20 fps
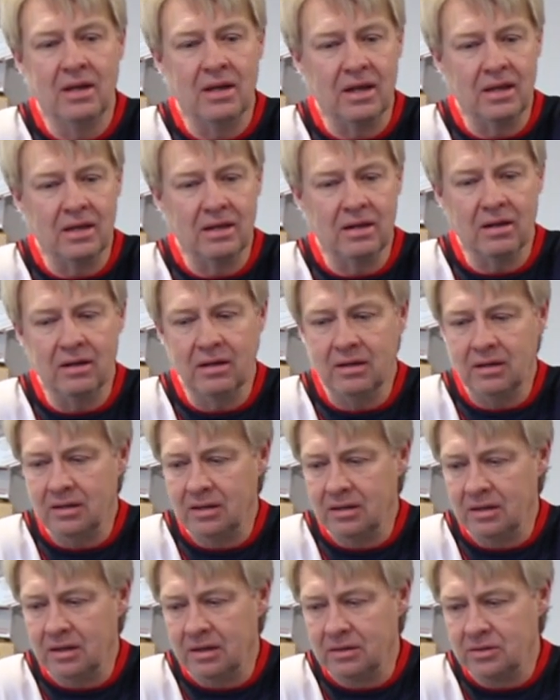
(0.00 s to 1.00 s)
And
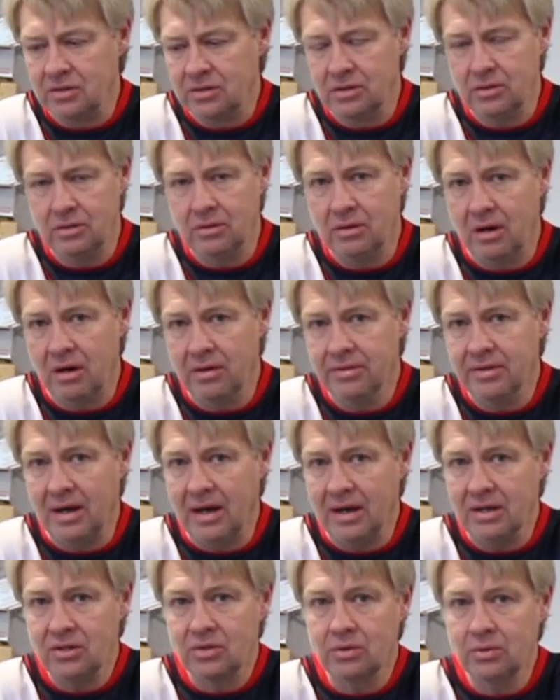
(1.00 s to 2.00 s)
to all the
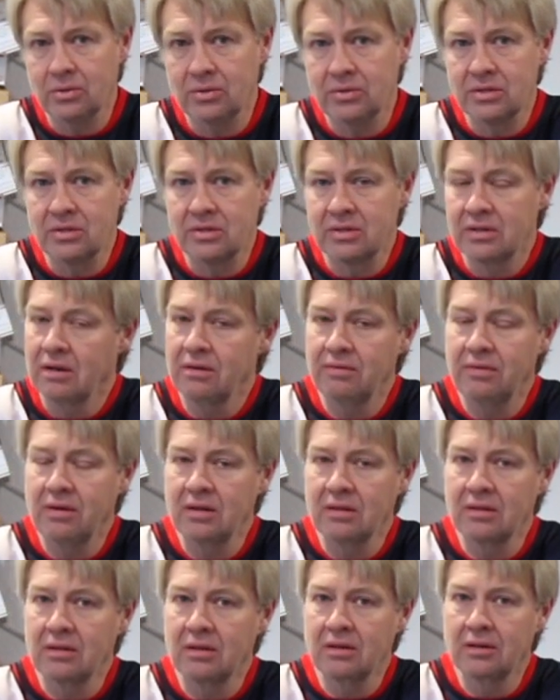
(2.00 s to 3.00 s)
high schools and stuff
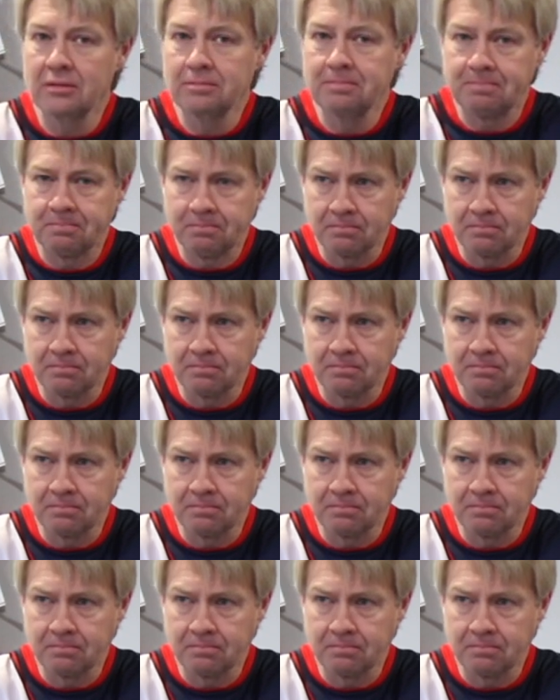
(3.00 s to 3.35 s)
out there